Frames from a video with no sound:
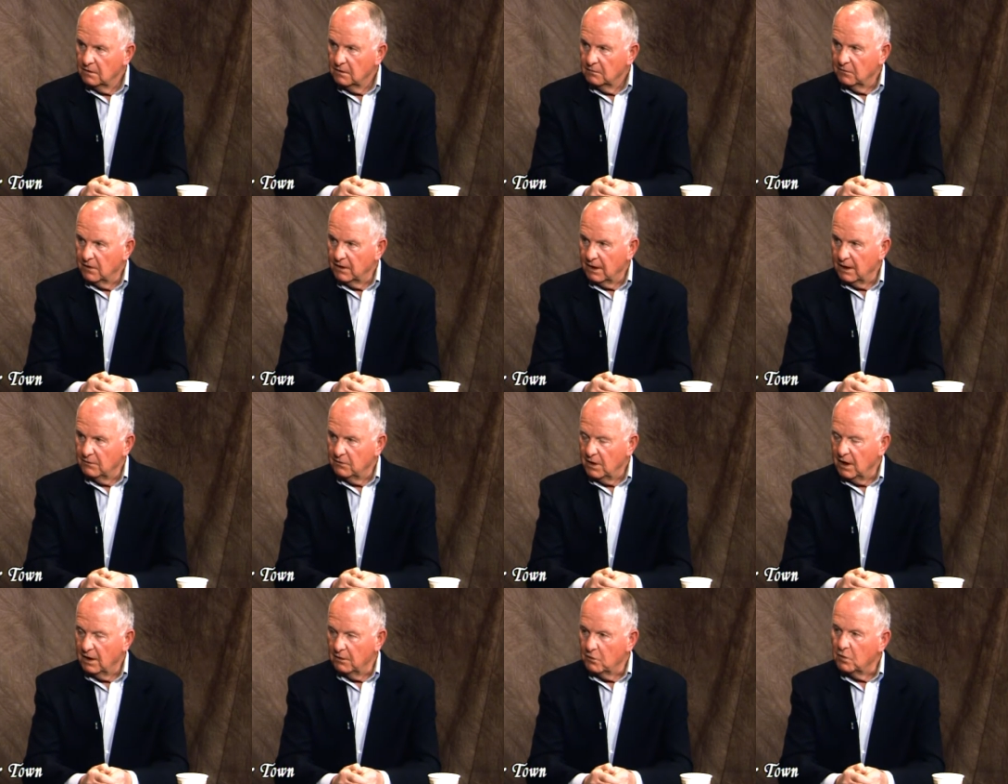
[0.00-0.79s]
But
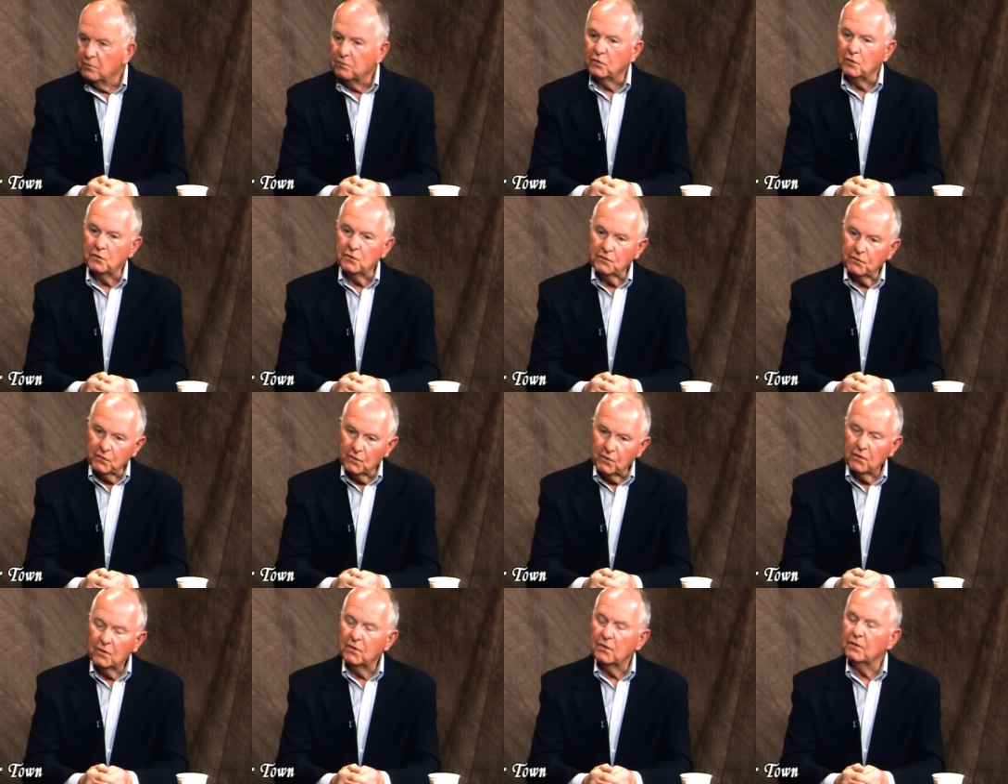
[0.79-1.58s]
I, would
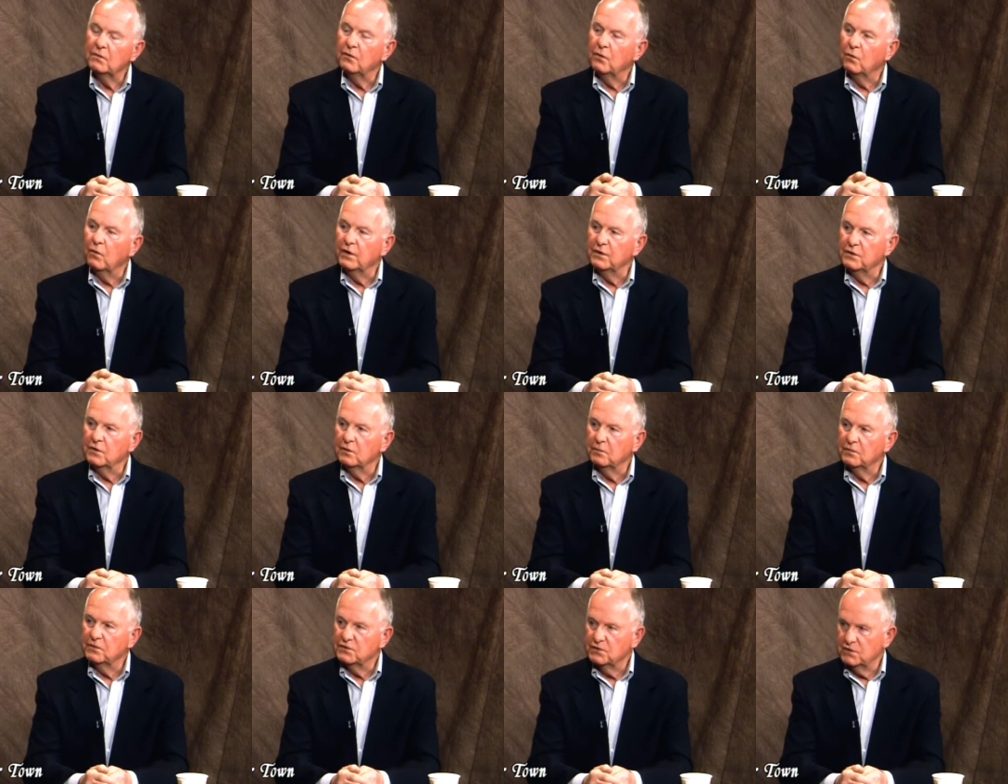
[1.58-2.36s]
prefer the
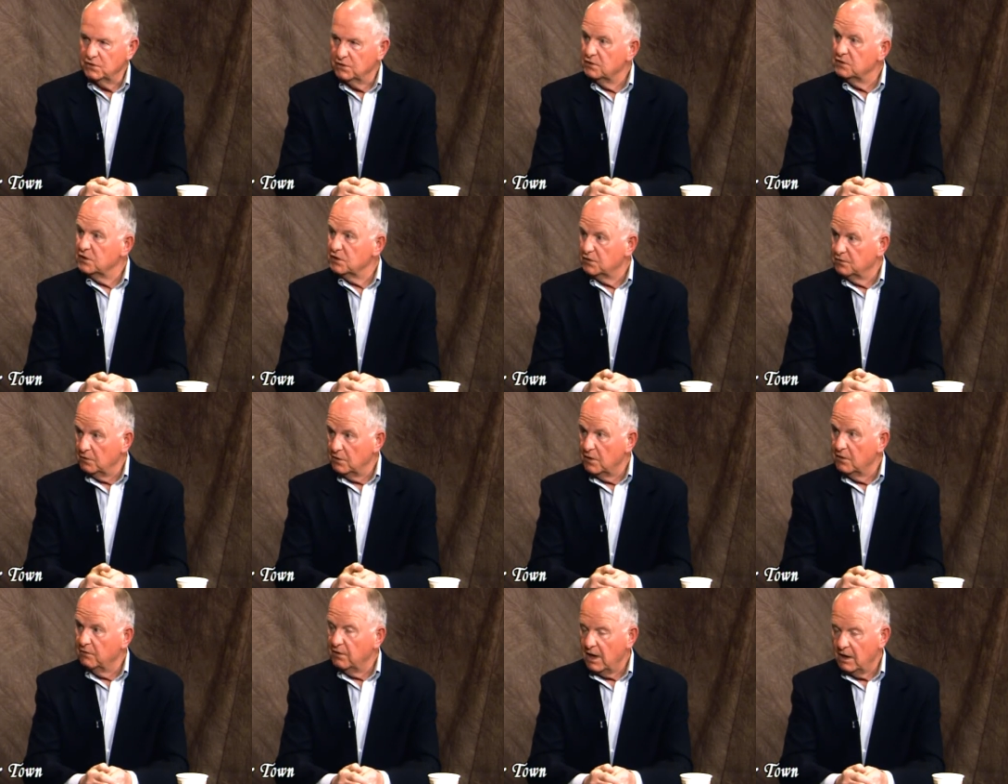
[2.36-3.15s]
one-year position you, just for
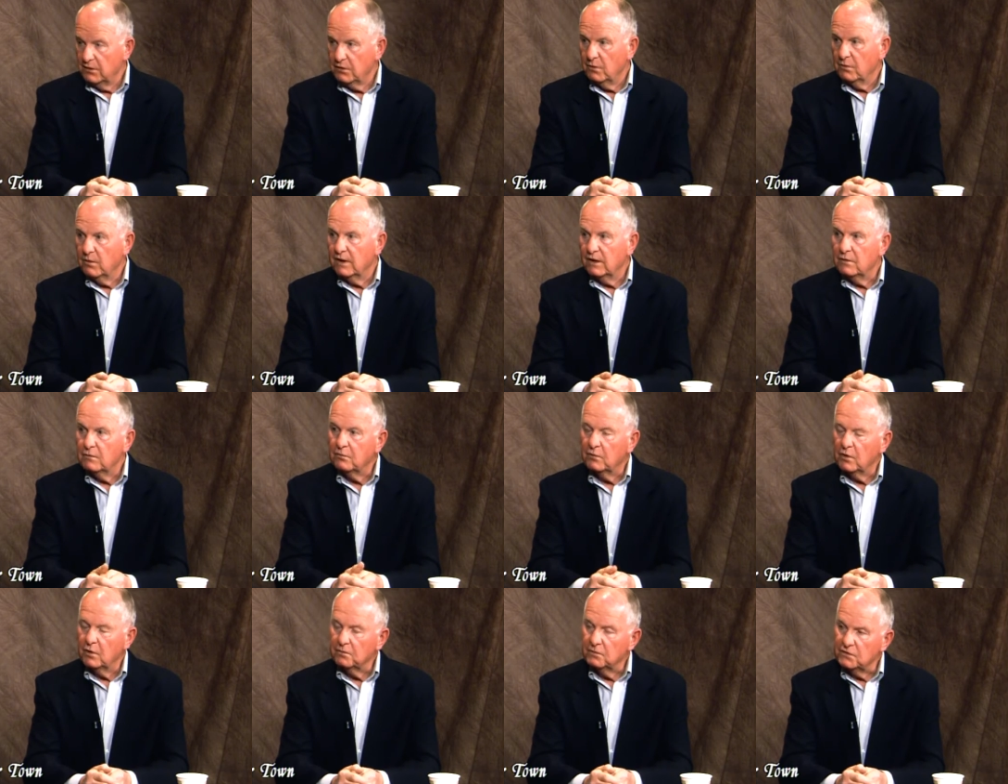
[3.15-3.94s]
the evaluative
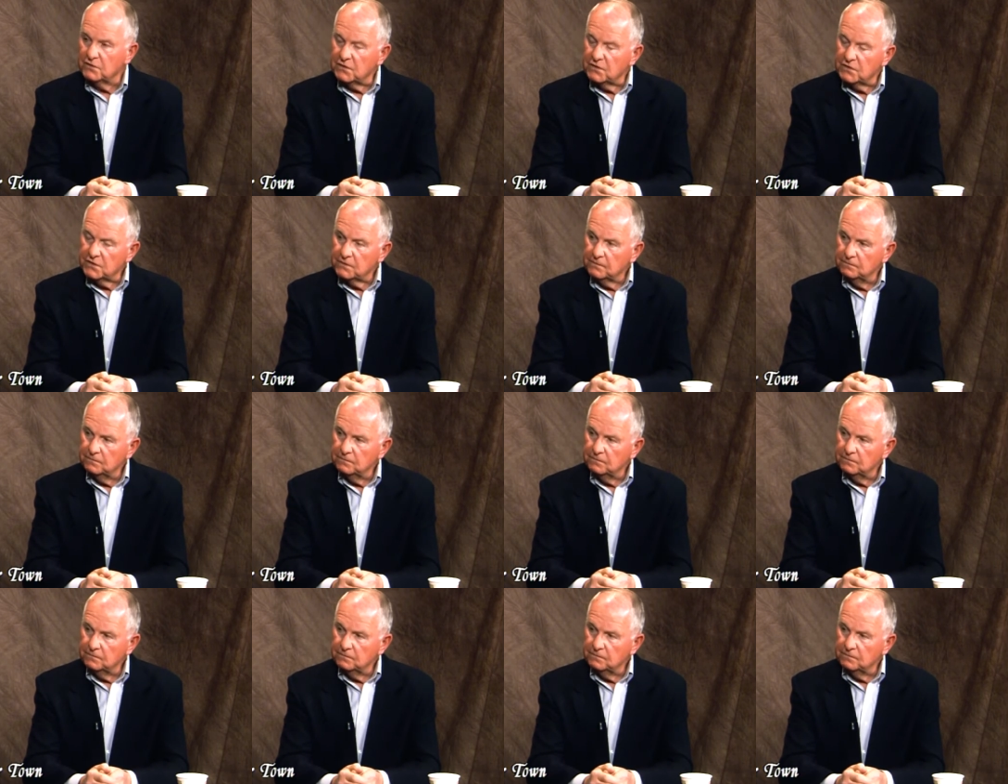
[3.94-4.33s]
purposes.